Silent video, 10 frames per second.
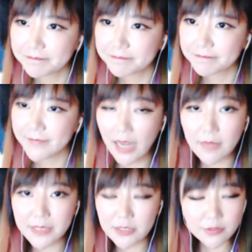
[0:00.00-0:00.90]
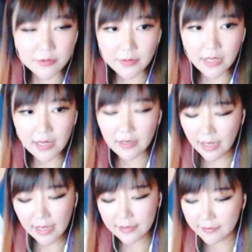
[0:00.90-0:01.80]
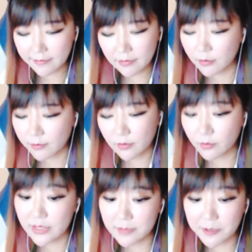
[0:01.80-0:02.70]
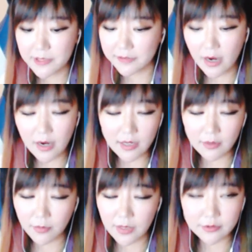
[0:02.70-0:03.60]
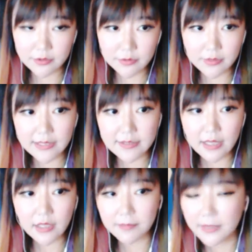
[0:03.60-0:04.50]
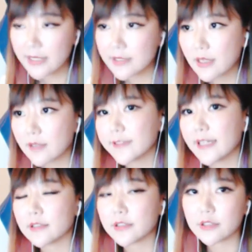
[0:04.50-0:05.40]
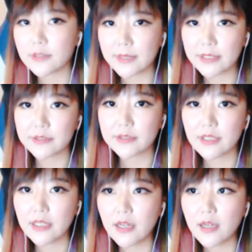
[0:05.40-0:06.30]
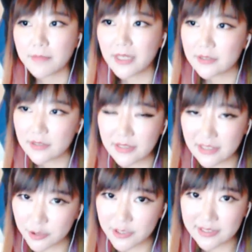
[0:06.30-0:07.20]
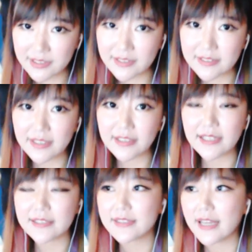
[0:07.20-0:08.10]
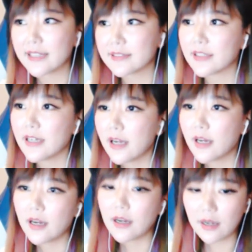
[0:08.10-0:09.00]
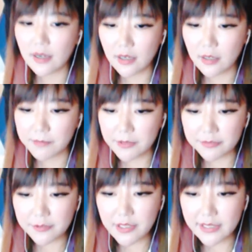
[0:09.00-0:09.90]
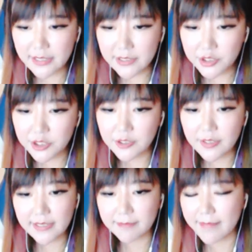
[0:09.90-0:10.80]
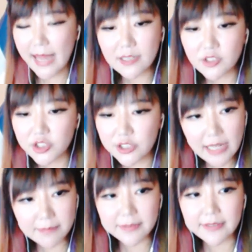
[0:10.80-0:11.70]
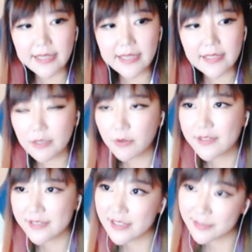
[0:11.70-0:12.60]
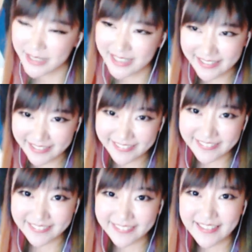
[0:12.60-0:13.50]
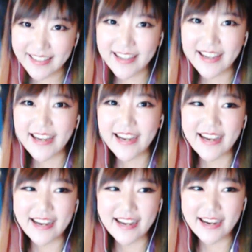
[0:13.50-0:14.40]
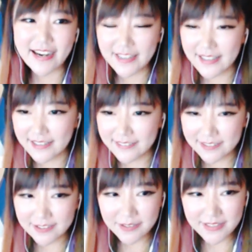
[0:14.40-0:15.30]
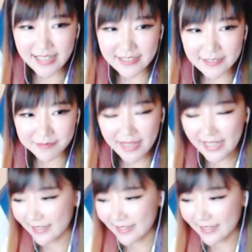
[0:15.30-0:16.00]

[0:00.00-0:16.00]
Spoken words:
I went pretty far. I went to like second place of that tournament. But the interesting thing is that before each match I play, they will send me a link so that my